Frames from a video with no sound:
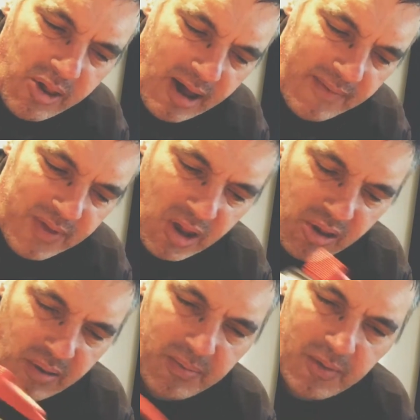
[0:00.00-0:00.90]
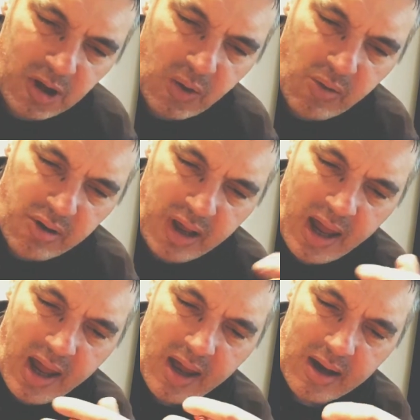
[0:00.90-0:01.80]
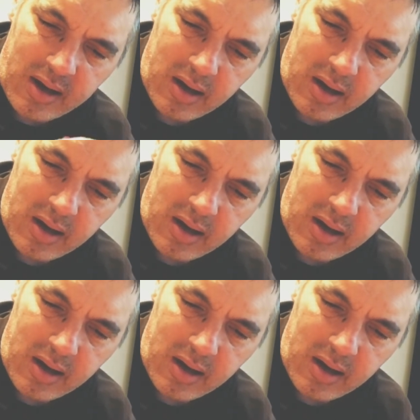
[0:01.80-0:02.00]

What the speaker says: have this close at hand,